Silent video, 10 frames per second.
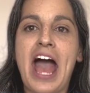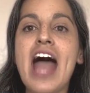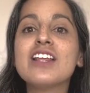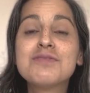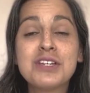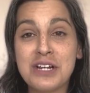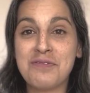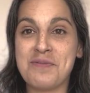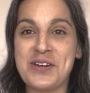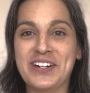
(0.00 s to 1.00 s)
I'd love to hear
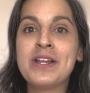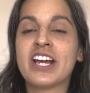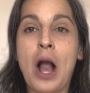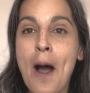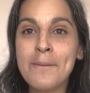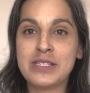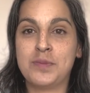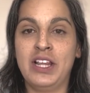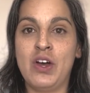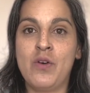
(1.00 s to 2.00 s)
from you in the comments
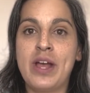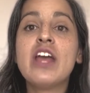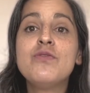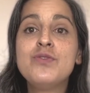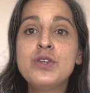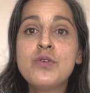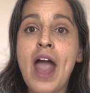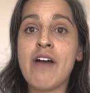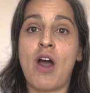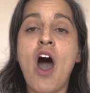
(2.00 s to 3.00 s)
below if you have